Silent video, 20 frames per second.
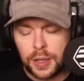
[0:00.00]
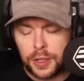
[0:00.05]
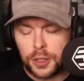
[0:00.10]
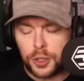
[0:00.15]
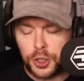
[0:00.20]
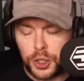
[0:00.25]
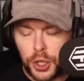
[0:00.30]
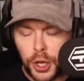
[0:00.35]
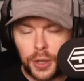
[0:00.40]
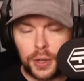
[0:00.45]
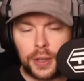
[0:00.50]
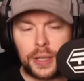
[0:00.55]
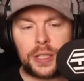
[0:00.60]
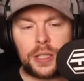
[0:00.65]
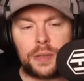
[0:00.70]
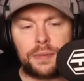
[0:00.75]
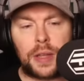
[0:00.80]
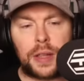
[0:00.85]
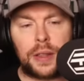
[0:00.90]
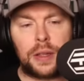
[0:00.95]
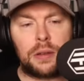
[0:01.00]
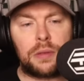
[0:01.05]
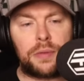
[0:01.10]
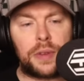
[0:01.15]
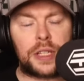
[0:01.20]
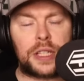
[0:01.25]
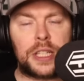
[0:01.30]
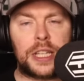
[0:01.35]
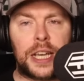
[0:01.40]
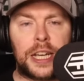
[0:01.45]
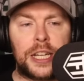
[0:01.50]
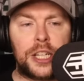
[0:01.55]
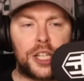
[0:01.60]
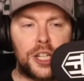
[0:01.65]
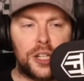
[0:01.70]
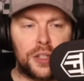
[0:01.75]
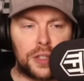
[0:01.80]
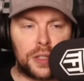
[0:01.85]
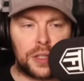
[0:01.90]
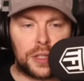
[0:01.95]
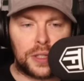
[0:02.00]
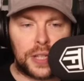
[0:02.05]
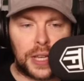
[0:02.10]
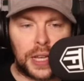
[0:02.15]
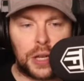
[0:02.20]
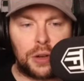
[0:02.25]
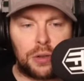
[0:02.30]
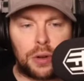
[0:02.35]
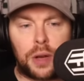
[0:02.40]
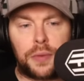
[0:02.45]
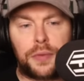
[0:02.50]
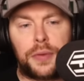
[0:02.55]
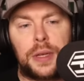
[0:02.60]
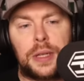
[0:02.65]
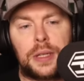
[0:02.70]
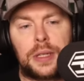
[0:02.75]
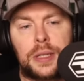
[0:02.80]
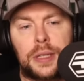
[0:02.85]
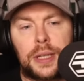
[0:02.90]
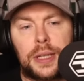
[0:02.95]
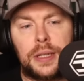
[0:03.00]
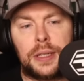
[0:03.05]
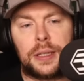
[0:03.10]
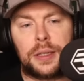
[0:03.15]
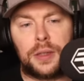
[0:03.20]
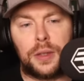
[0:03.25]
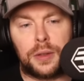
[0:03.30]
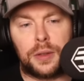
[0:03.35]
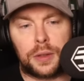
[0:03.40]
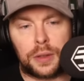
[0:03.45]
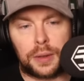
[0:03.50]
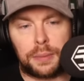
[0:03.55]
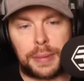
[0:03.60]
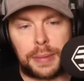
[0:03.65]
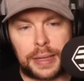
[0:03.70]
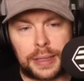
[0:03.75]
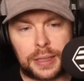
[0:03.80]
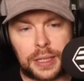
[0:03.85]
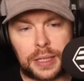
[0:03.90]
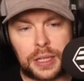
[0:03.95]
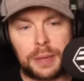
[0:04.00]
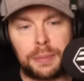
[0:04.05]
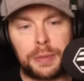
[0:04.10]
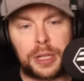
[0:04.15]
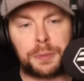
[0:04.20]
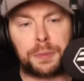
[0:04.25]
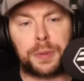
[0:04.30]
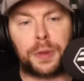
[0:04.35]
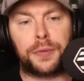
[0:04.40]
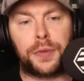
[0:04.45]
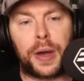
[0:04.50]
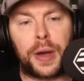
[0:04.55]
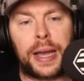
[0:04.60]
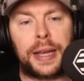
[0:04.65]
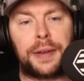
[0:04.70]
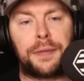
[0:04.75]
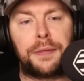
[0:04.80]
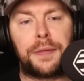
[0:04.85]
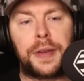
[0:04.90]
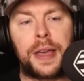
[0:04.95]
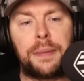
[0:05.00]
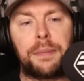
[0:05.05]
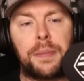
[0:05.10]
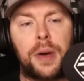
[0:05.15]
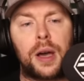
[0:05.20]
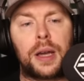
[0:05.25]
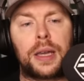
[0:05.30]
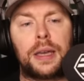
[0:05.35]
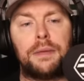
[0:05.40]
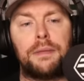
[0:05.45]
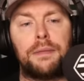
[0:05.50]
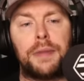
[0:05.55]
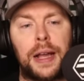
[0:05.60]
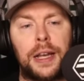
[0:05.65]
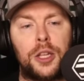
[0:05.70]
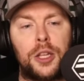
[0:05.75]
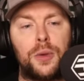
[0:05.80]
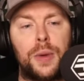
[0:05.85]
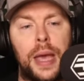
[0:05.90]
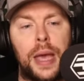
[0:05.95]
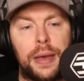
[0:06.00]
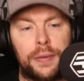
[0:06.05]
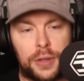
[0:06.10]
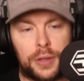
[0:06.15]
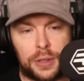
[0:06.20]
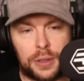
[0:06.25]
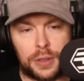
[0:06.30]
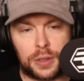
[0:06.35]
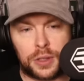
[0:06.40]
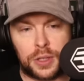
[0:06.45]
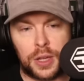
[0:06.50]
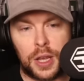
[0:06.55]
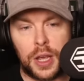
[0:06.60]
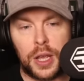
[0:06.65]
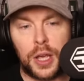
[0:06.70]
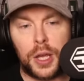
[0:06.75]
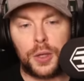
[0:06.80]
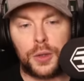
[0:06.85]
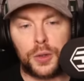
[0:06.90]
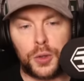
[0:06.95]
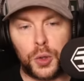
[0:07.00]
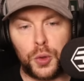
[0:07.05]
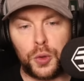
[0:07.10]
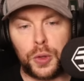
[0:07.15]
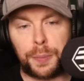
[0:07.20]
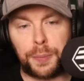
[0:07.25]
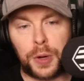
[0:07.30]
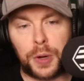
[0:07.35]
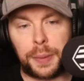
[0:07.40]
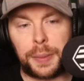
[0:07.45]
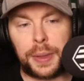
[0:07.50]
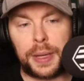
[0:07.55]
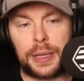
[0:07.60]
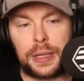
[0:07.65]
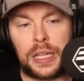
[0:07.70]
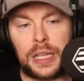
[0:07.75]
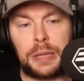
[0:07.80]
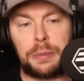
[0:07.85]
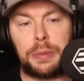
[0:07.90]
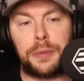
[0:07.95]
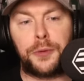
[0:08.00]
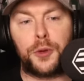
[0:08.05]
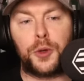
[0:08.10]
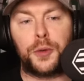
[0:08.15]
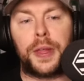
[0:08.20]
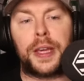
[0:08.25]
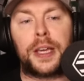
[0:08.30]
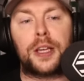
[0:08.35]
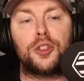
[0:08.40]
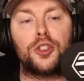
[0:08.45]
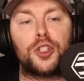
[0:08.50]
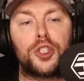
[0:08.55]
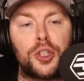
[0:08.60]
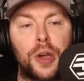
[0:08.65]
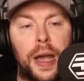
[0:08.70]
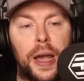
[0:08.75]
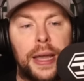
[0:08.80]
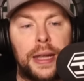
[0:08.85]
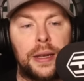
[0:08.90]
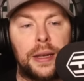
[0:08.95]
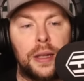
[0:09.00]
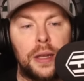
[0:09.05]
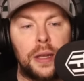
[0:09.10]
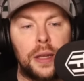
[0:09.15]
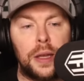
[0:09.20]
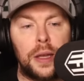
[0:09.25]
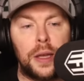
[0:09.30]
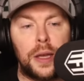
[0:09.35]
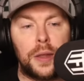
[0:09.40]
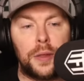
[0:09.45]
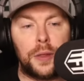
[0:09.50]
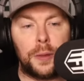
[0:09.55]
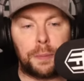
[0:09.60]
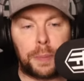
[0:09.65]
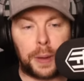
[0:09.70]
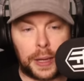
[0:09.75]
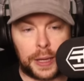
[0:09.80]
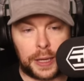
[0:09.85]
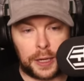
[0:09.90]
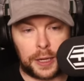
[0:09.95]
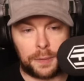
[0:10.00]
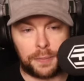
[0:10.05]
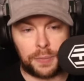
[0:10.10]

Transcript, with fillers: journalists have done their investigations, and the Telegraph here states that Man City must provide fair market value evidence to the Premier League before they can sign the player.